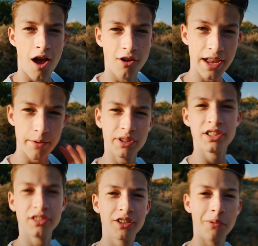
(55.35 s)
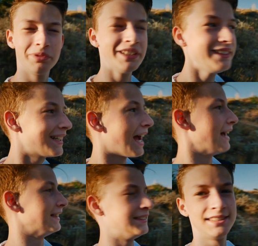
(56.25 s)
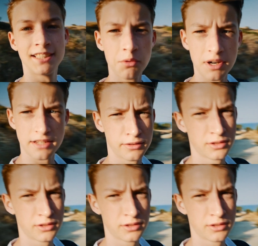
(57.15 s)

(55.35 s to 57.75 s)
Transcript: Okay, mission complete, guys. The sunrise